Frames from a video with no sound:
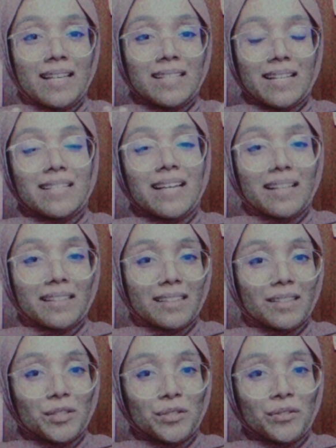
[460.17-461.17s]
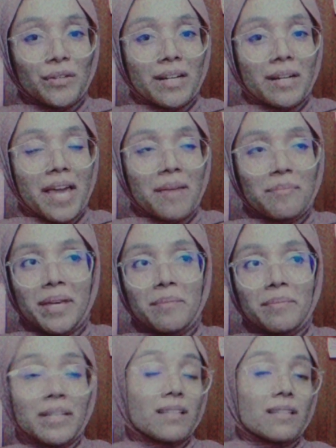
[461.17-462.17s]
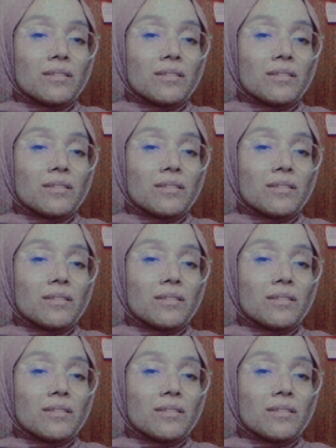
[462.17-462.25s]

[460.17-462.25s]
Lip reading: is entitled to do an Airbnb.